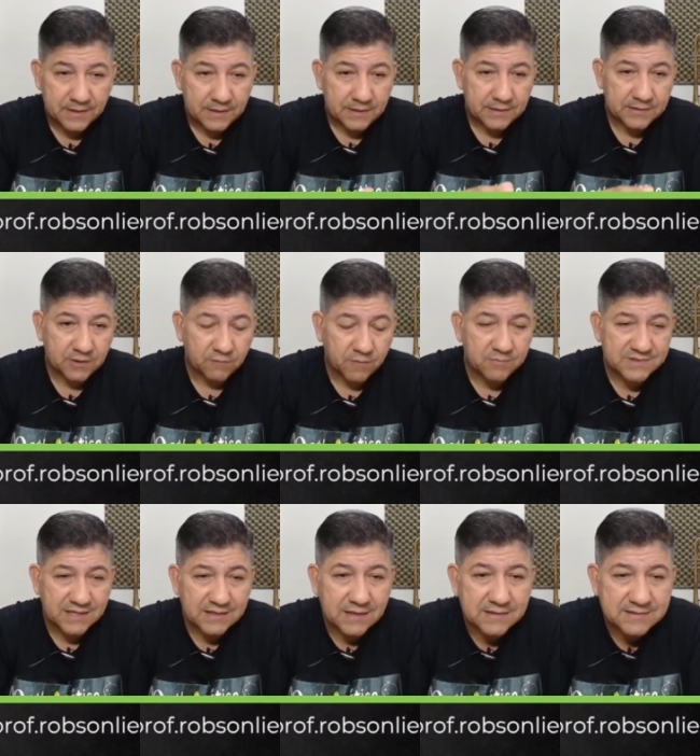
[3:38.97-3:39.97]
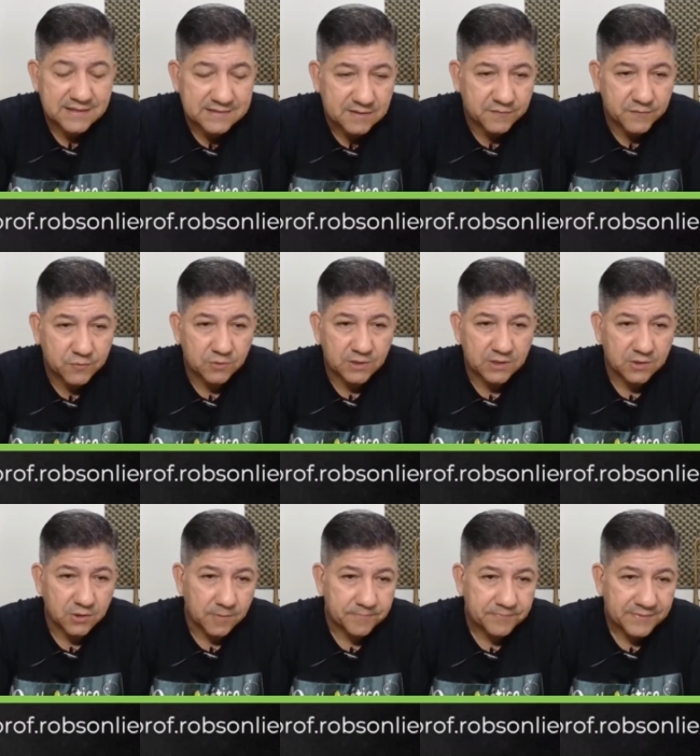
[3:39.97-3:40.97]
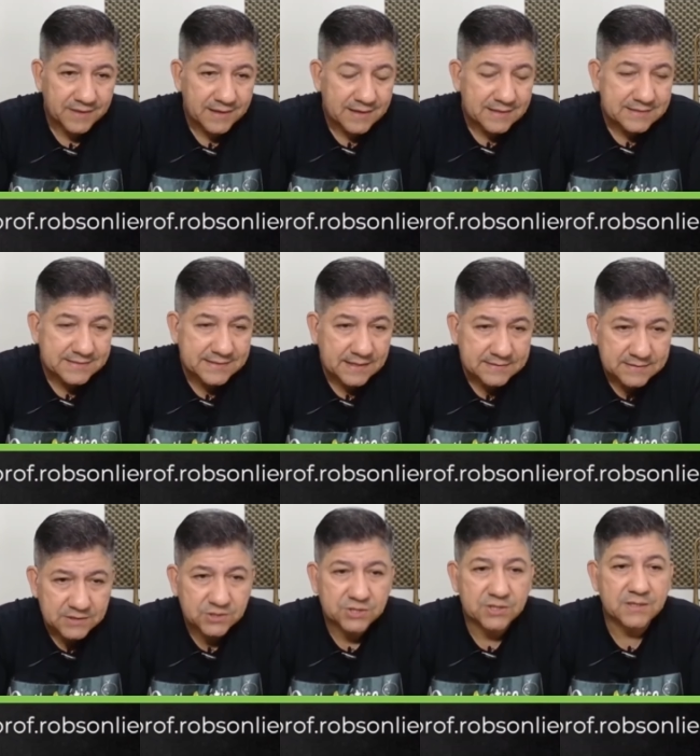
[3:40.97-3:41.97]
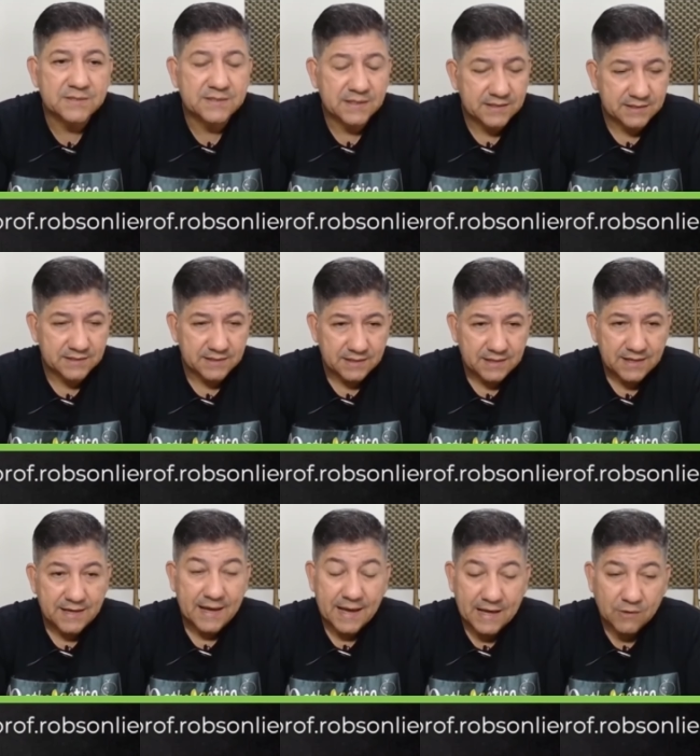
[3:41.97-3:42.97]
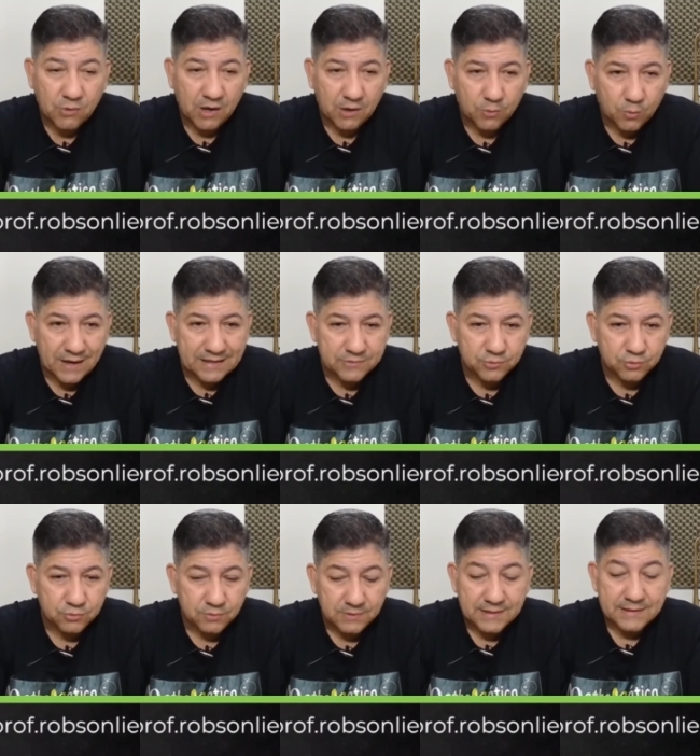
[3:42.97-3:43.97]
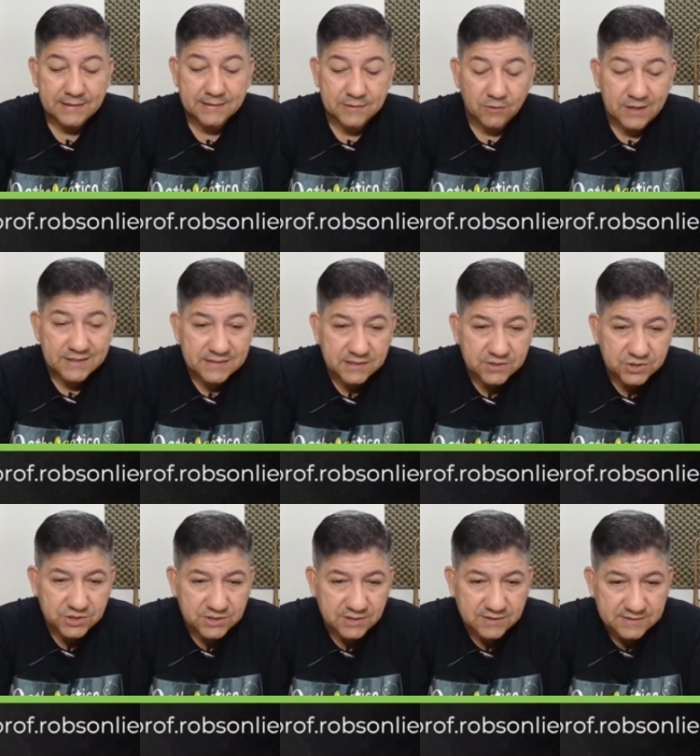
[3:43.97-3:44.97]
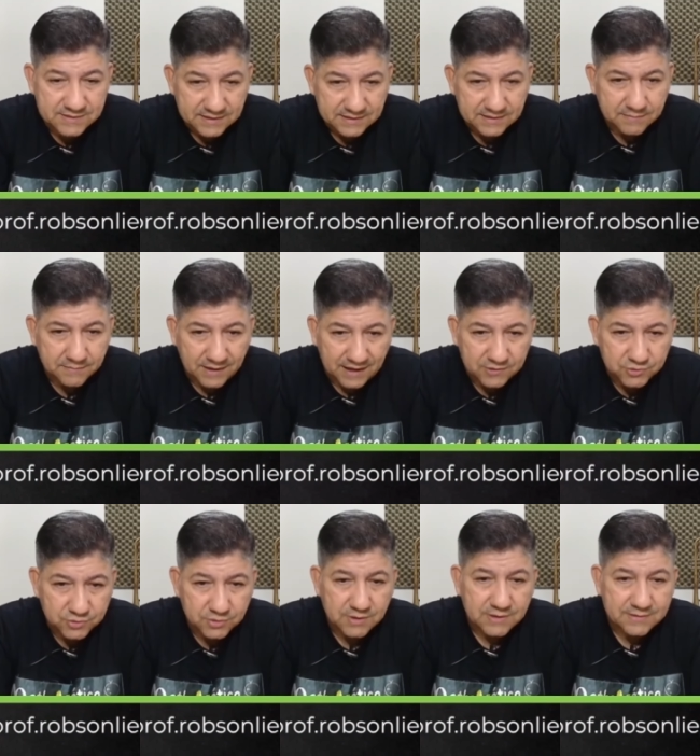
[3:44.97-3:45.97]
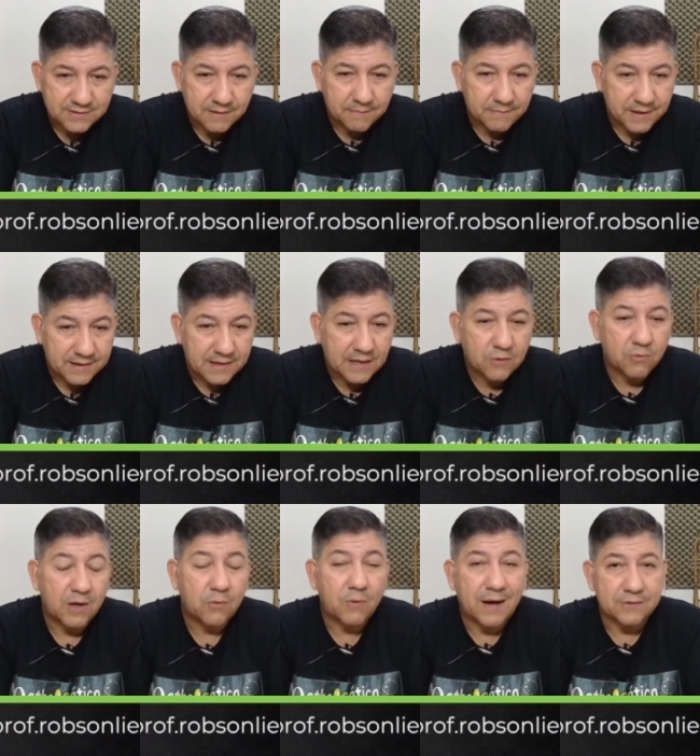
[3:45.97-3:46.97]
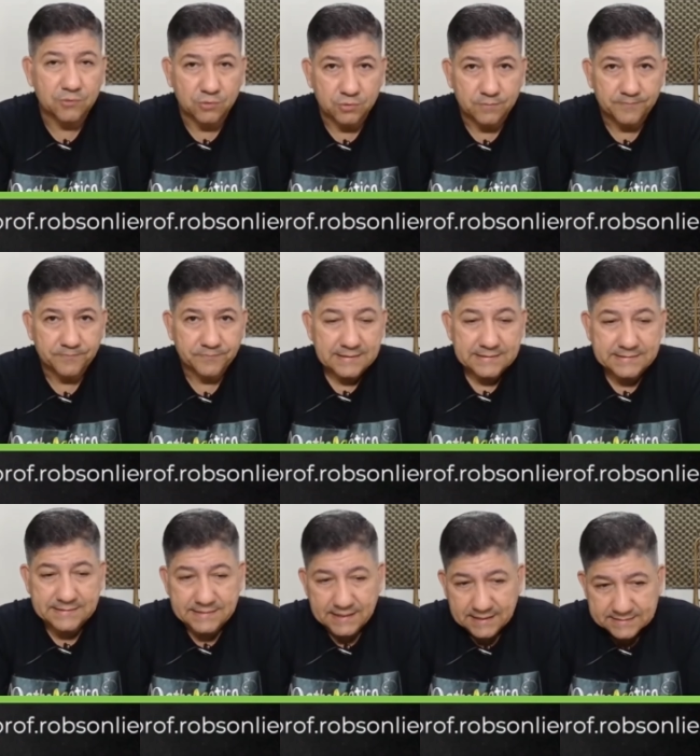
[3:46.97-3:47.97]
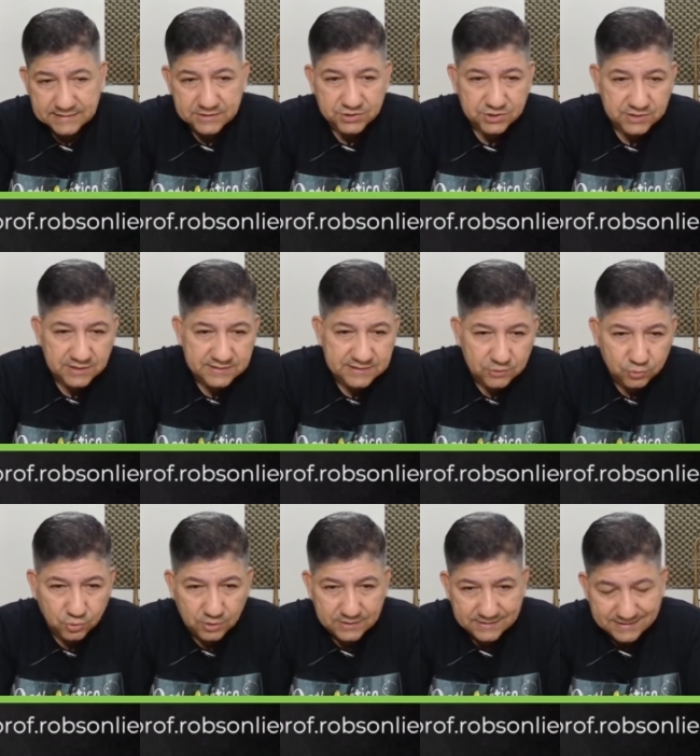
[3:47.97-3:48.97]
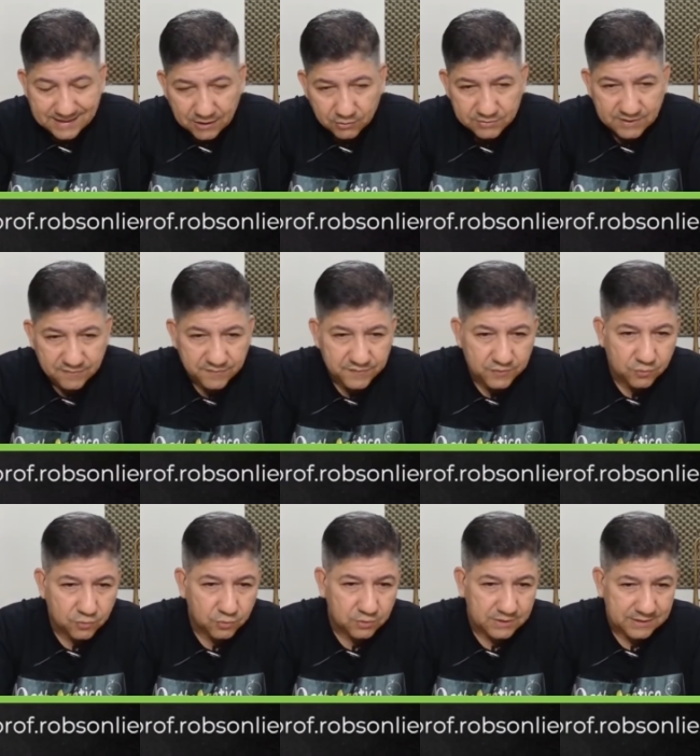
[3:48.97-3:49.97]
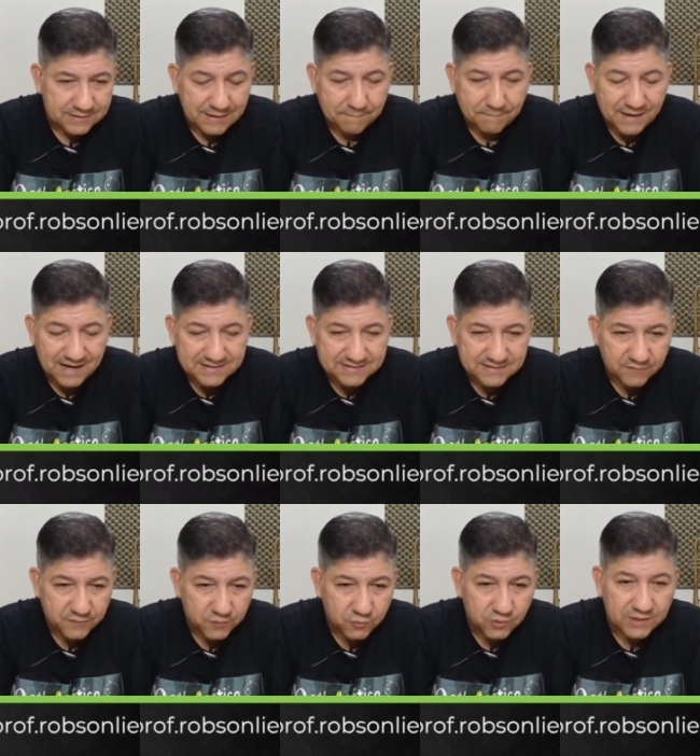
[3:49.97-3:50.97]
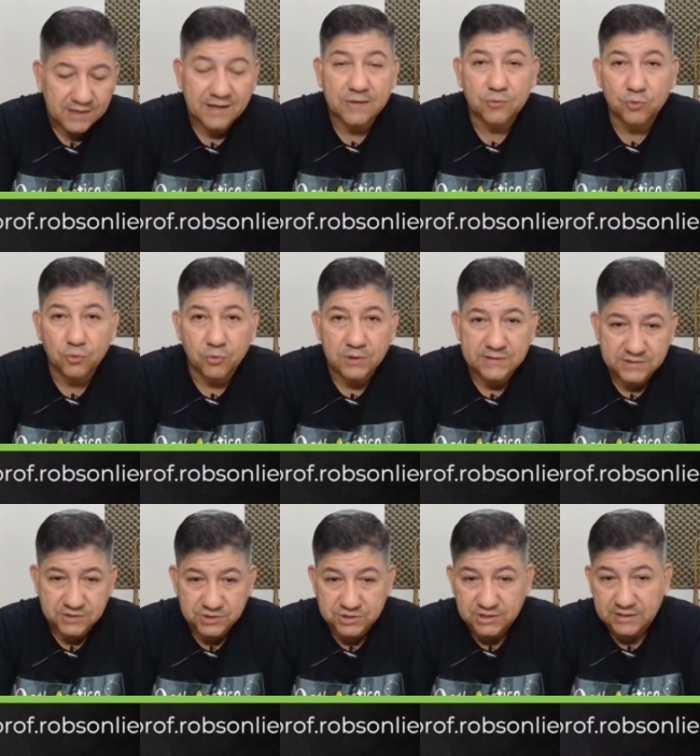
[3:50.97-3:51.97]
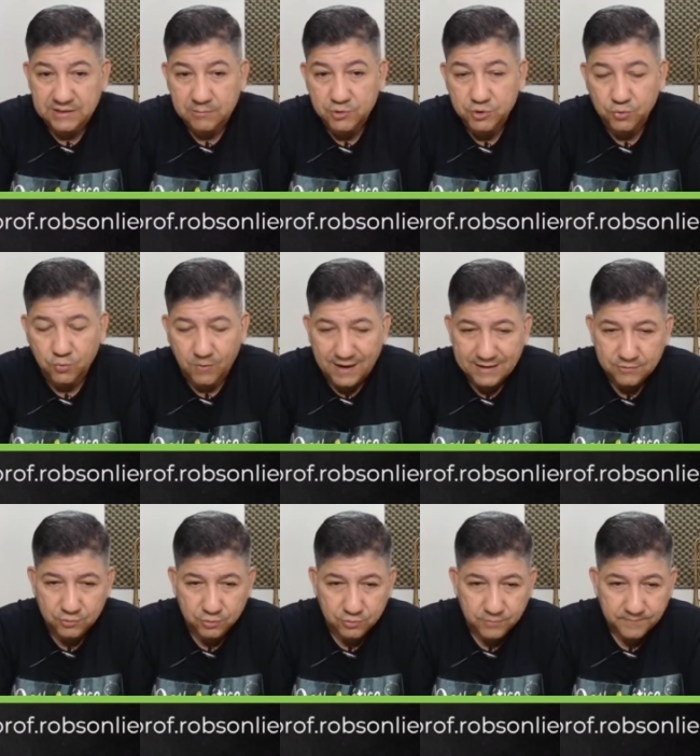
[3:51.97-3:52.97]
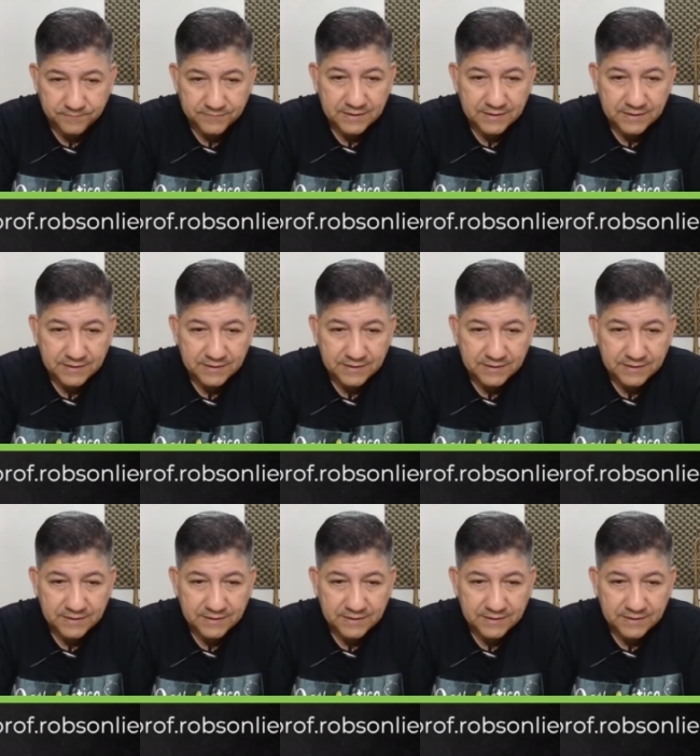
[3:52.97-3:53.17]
Let's analyze this figure. Look. If this distance here is equal to 4, then this distance down here is also equal to 4. If this total distance of the figure, the base of the figure, is 14 and we already have 4,